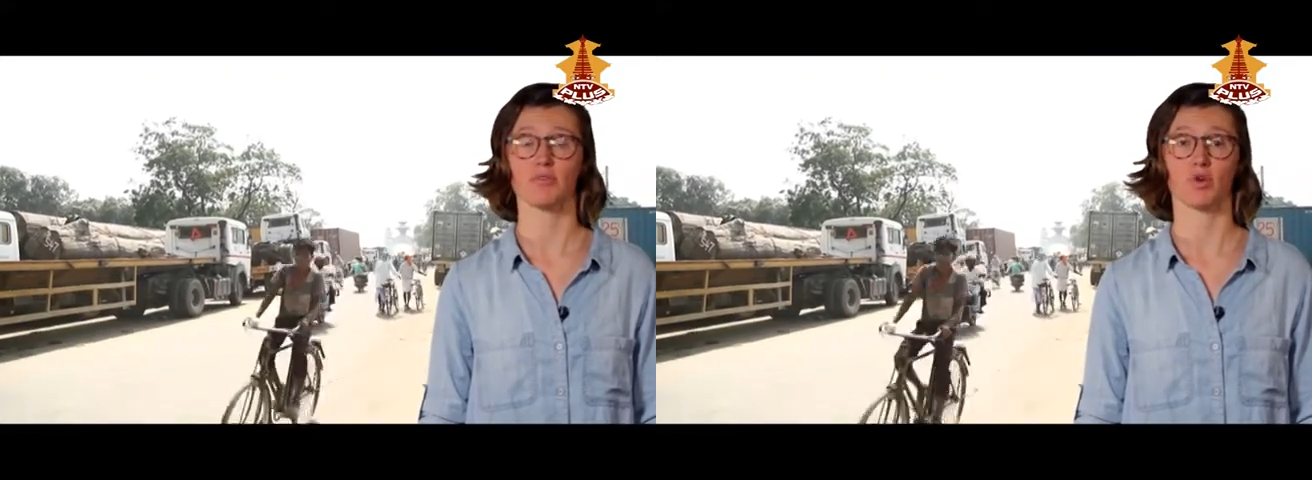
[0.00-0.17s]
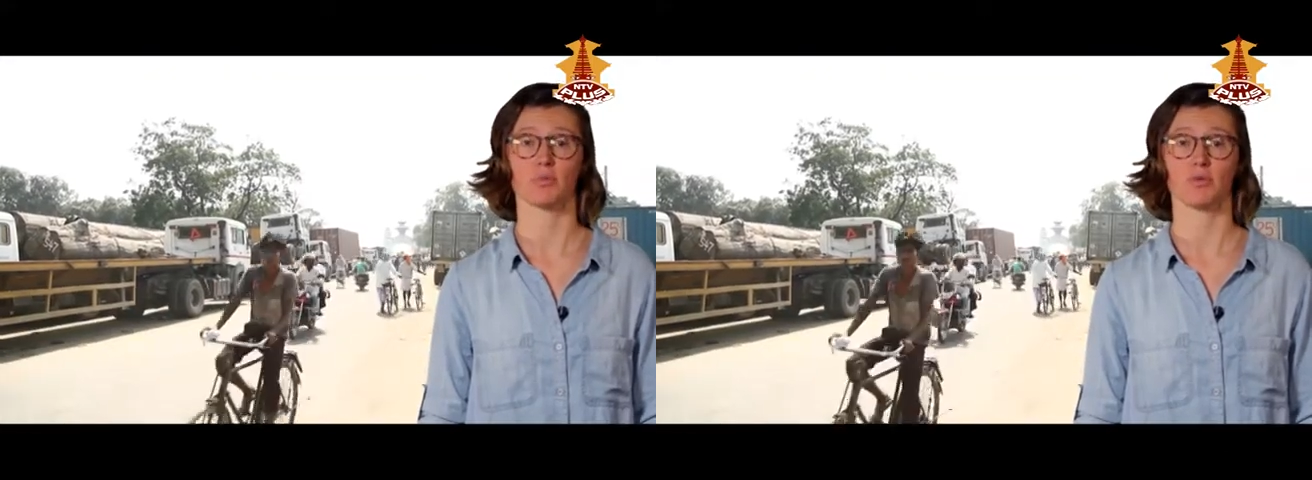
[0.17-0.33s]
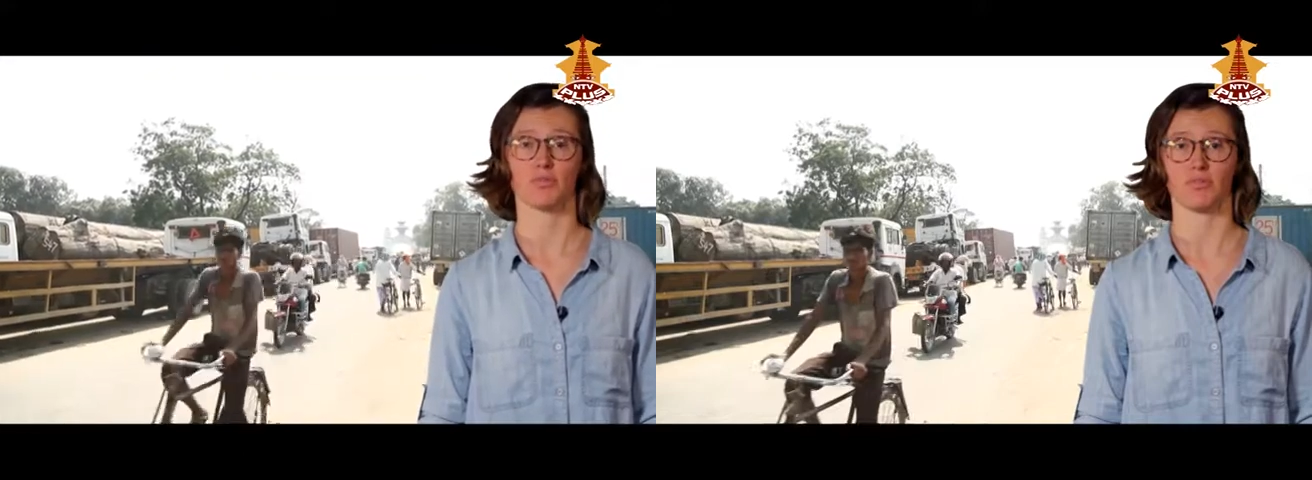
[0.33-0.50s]

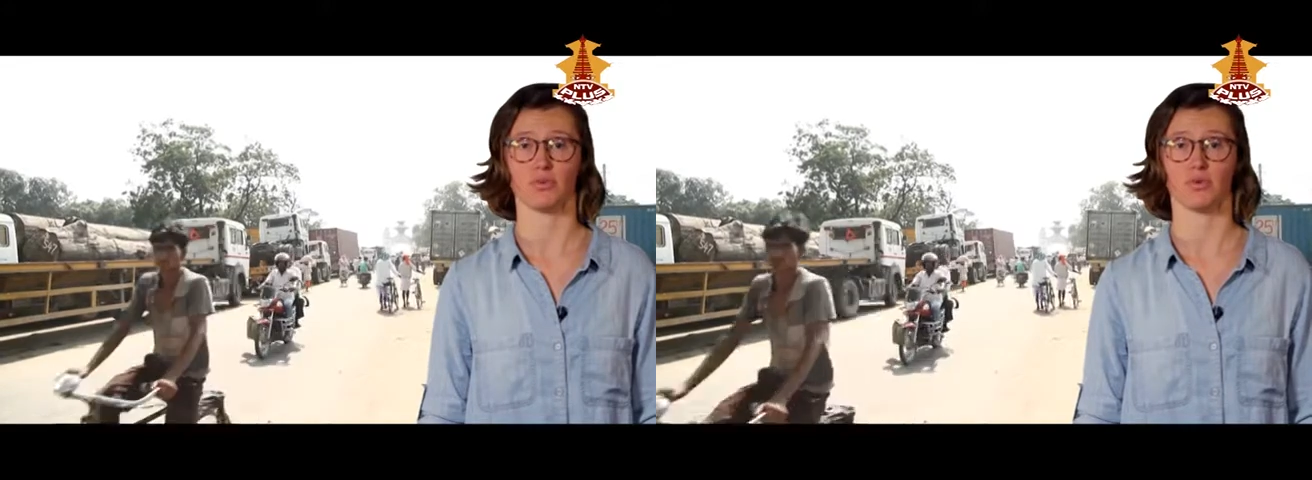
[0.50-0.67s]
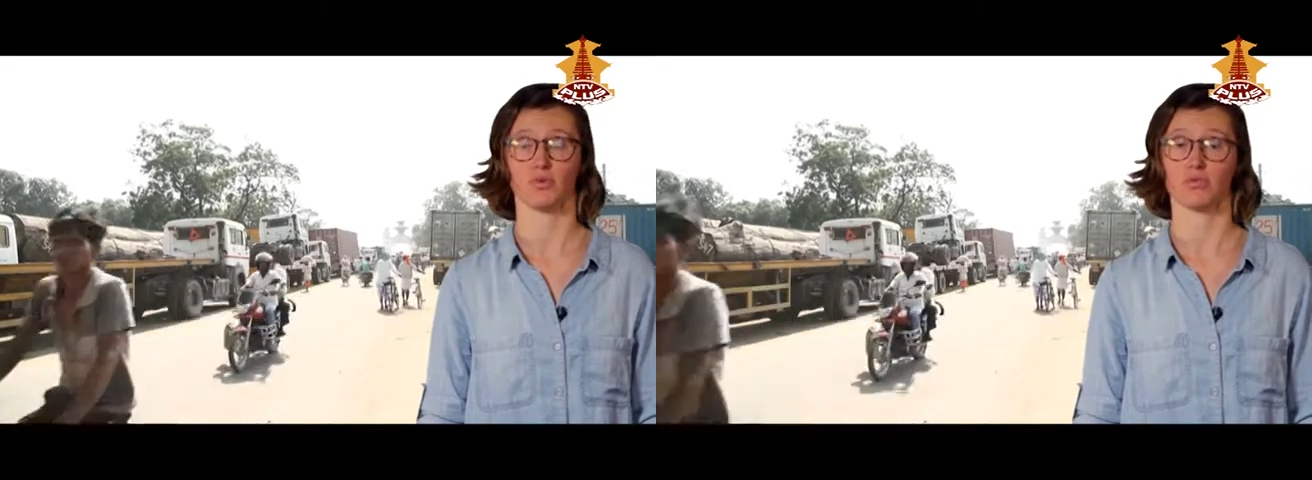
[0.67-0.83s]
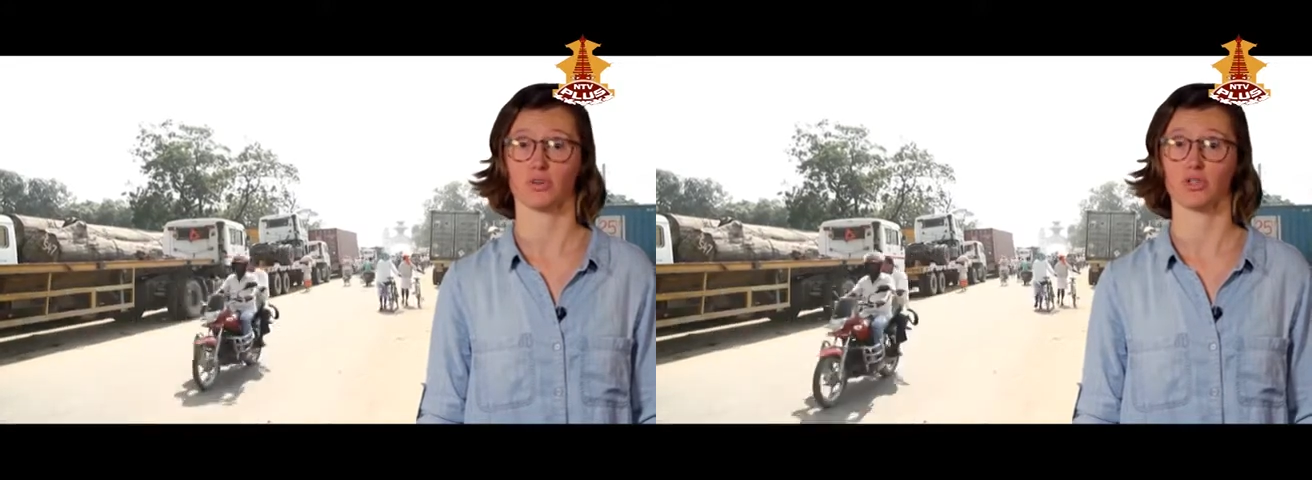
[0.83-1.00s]
form of
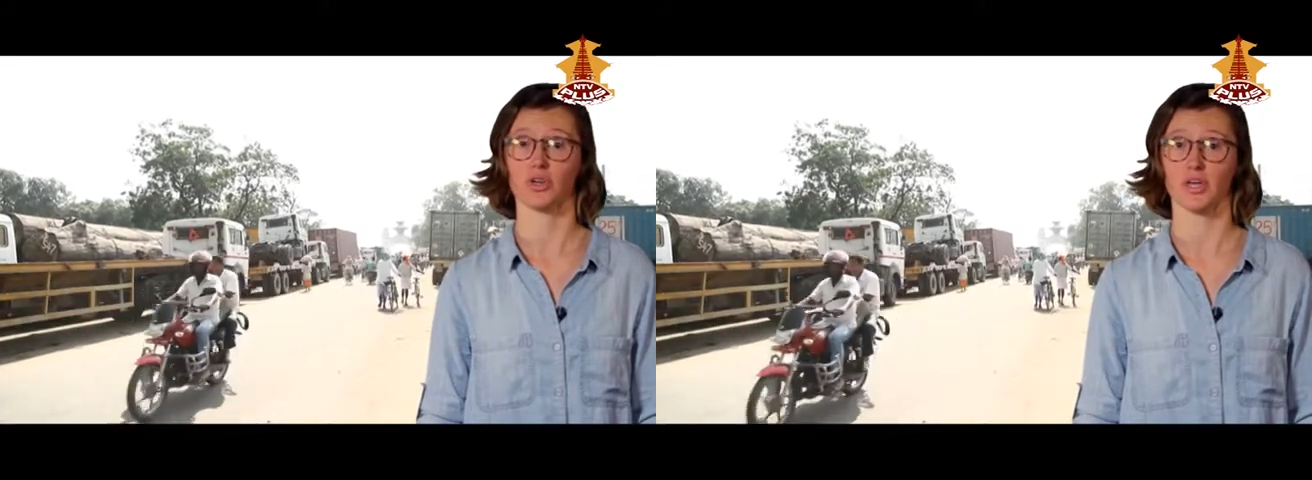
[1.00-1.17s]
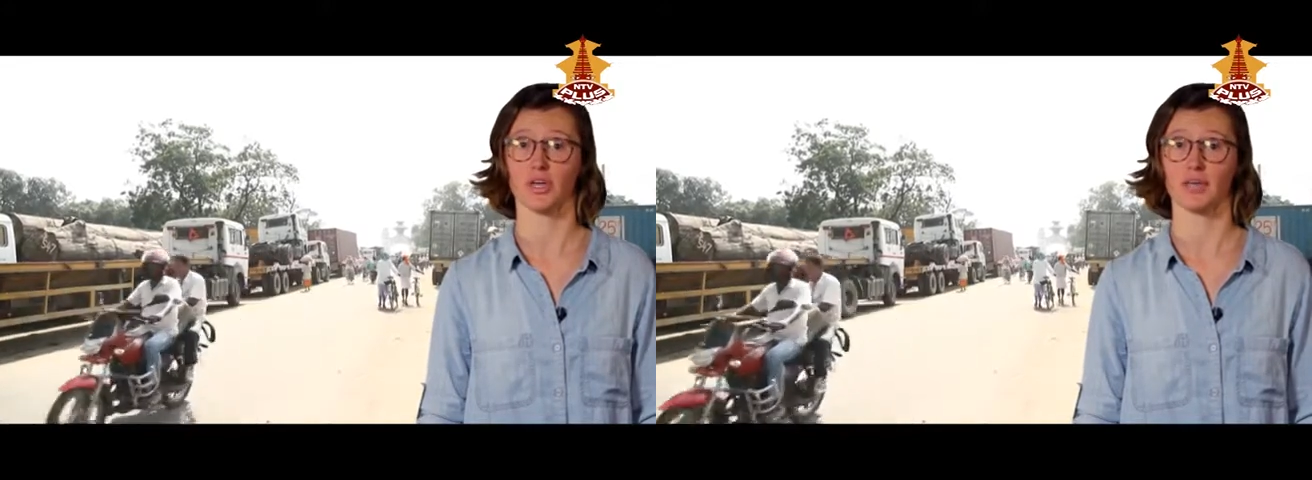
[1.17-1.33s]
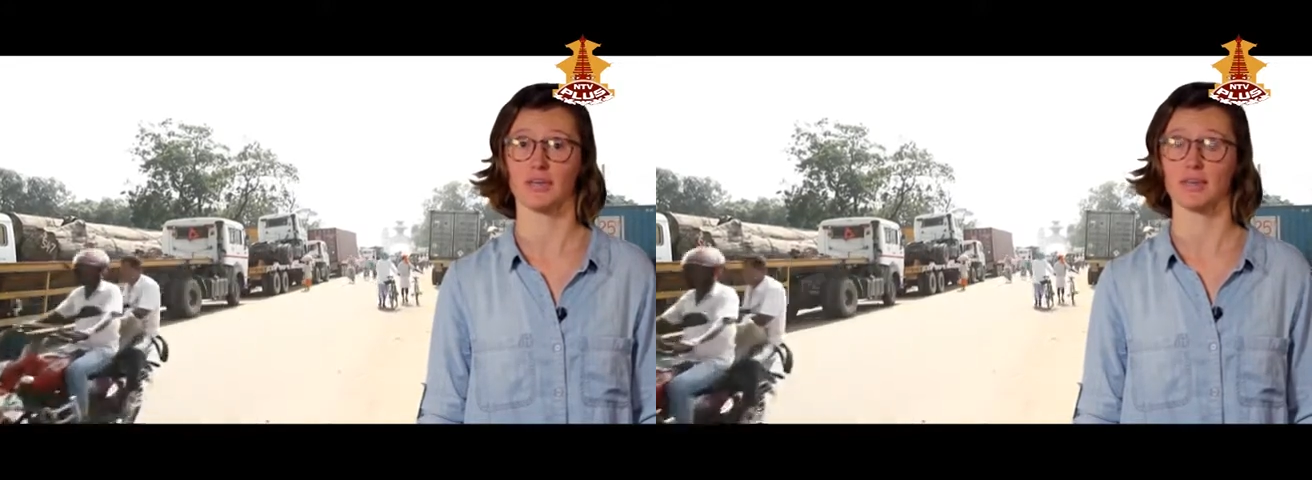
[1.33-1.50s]
fuel for cooking,